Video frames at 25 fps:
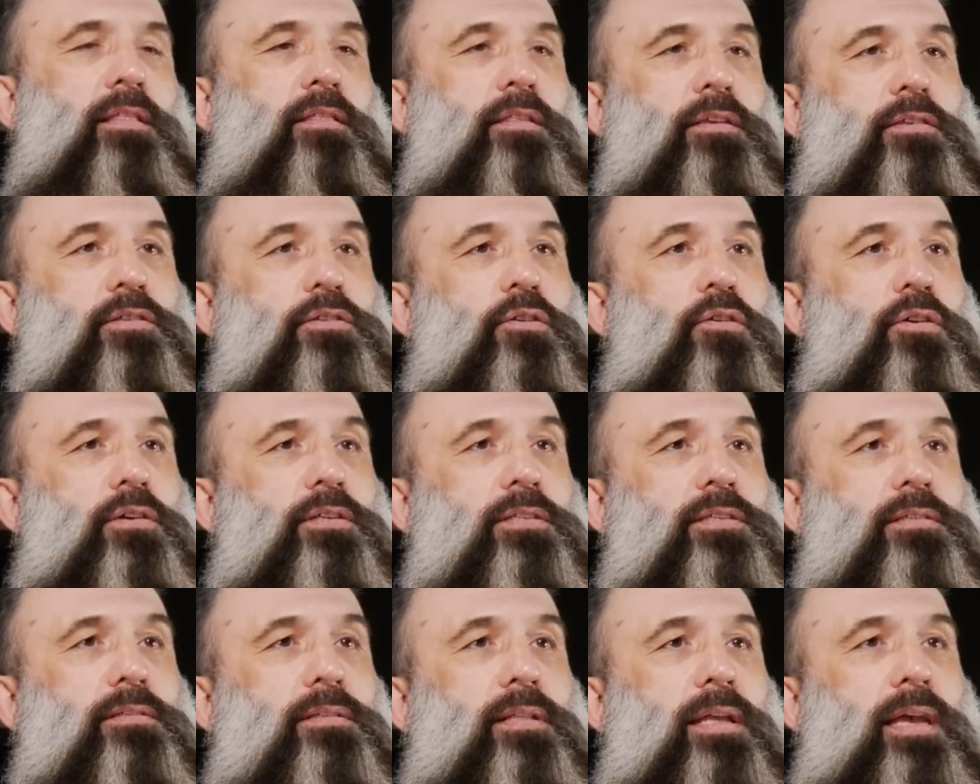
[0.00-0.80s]
the
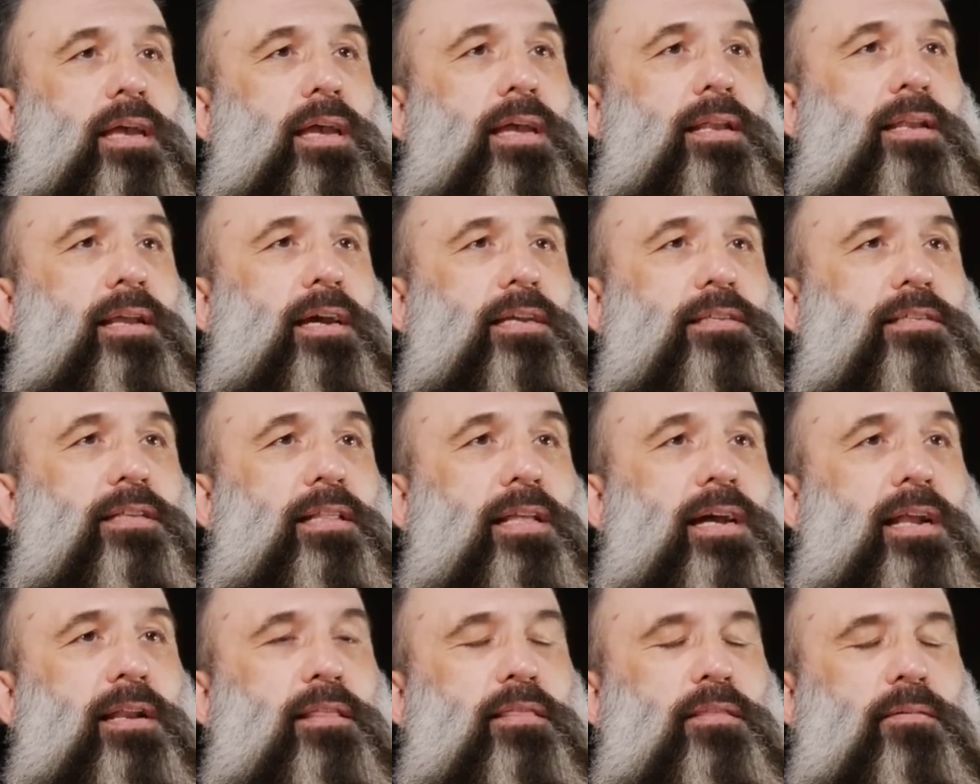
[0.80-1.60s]
Scottish
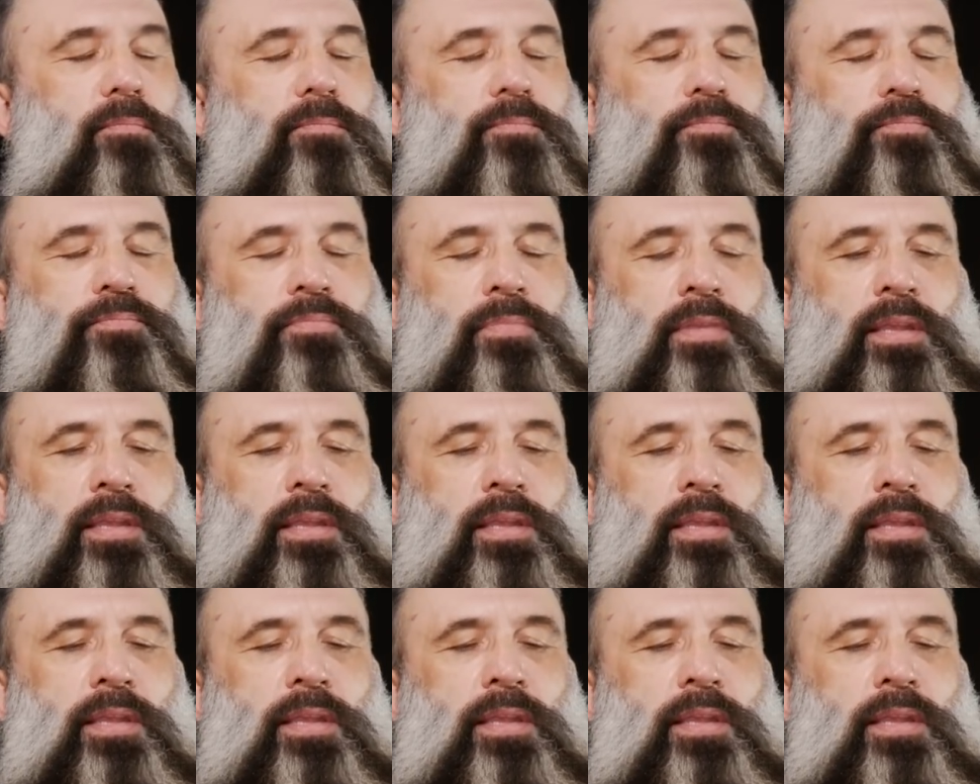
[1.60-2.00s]
national anthem.